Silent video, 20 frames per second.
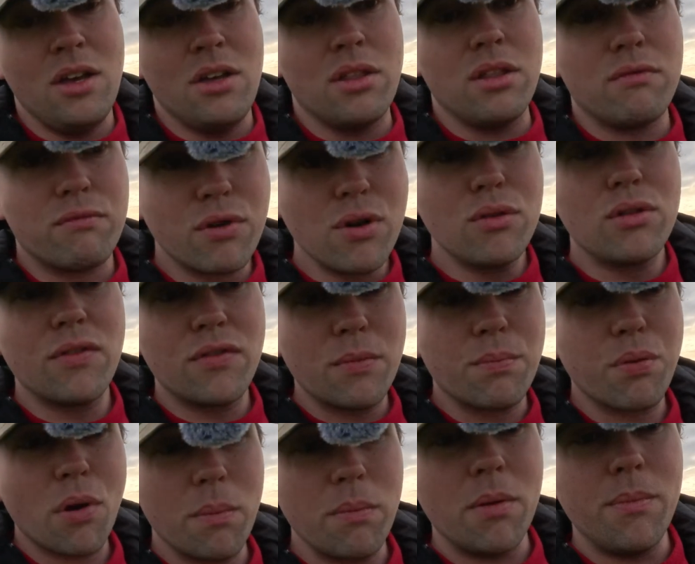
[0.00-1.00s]
The root of the
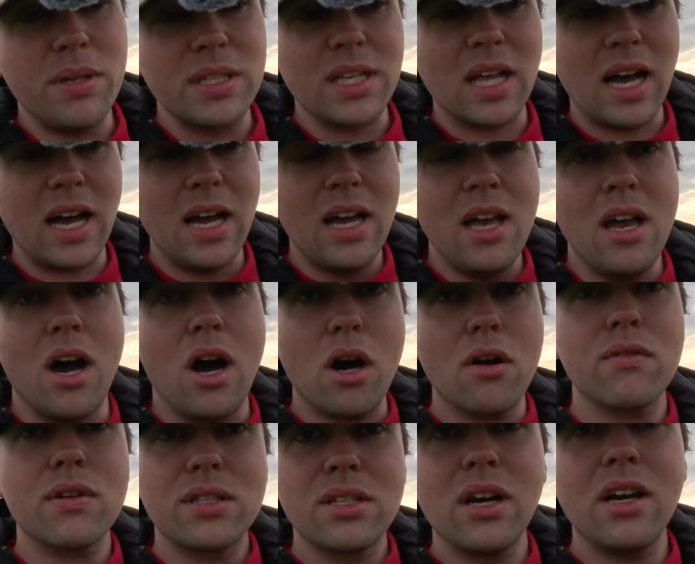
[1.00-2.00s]
problem is that
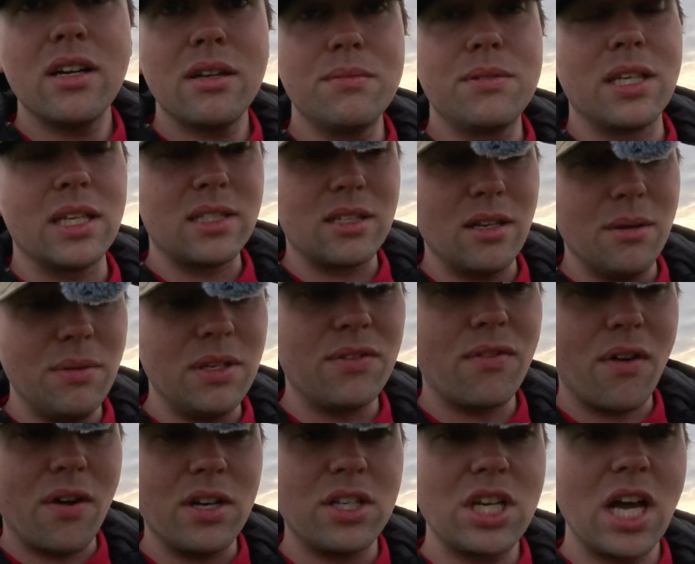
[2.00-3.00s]
our asylum system is
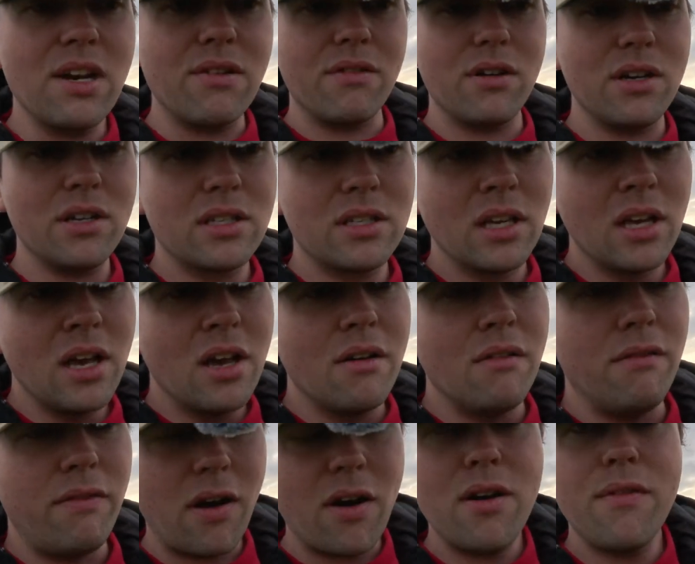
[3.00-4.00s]
very generous,
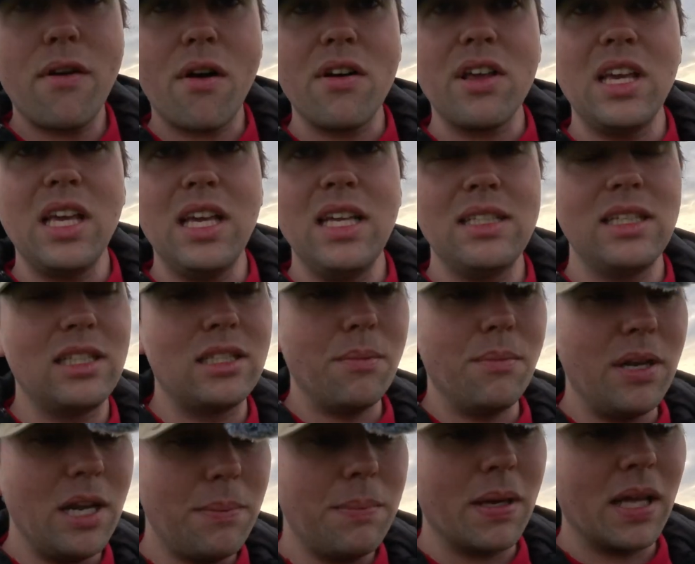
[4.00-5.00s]
very, very easy to
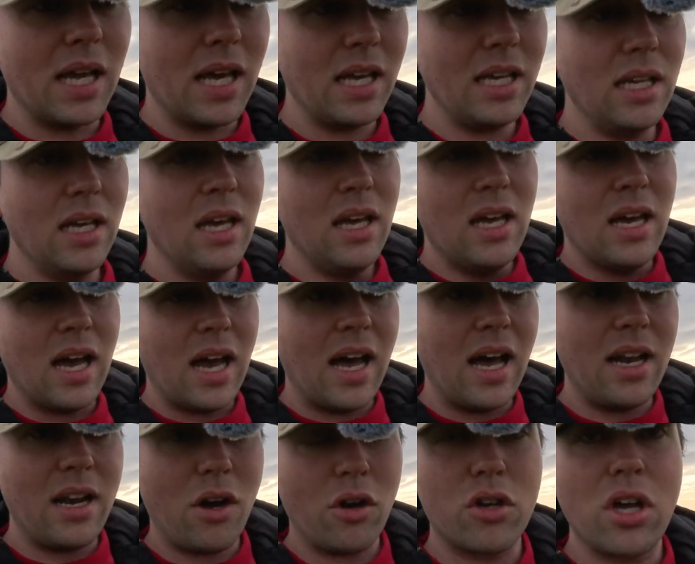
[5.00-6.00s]
manipulate,
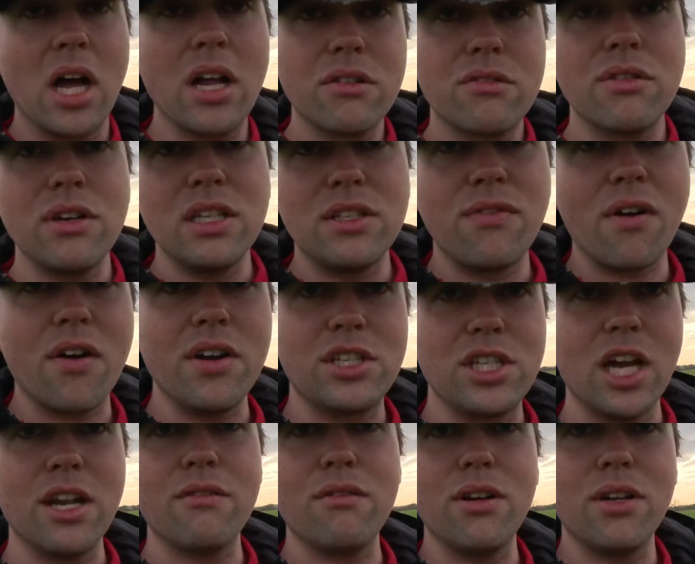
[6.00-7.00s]
and our country is very
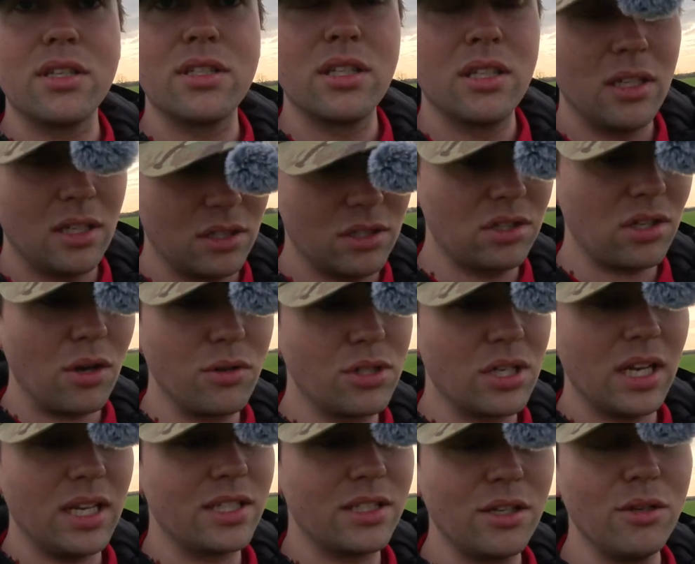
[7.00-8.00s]
generous,
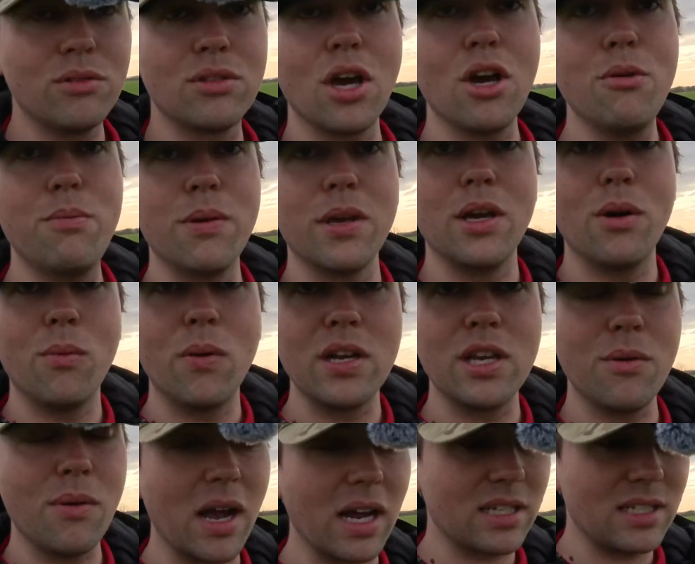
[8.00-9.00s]
socialist utopia when
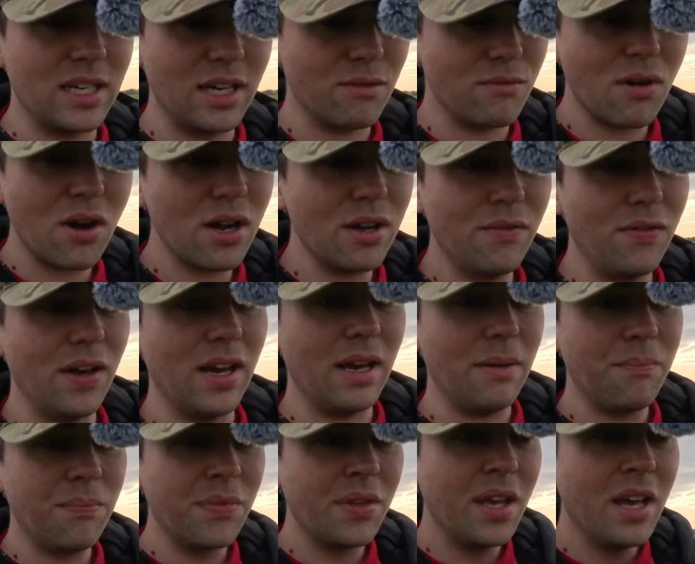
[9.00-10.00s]
you actually arrive
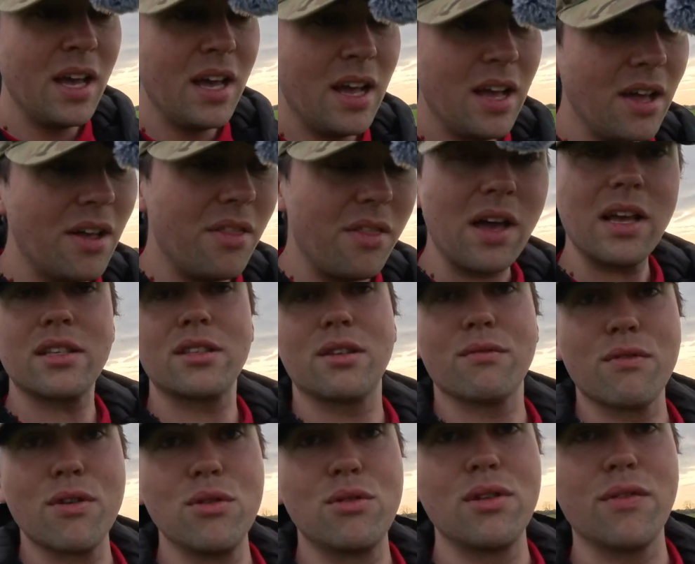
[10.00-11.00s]
here. That's the
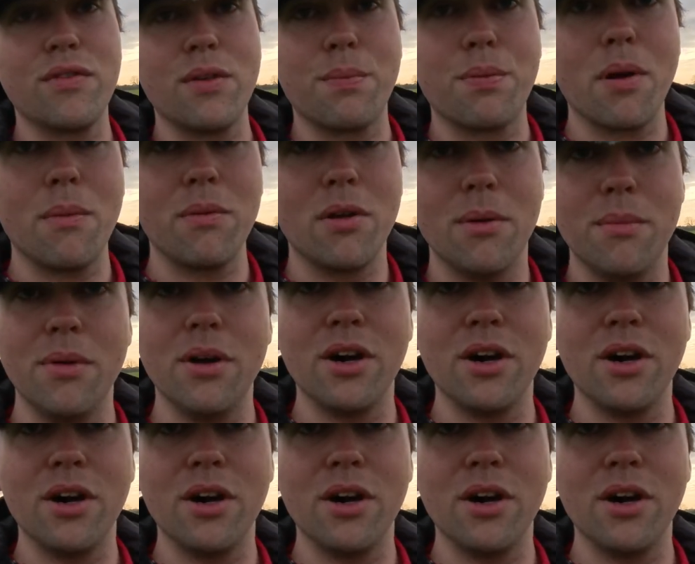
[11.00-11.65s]
root of the problem,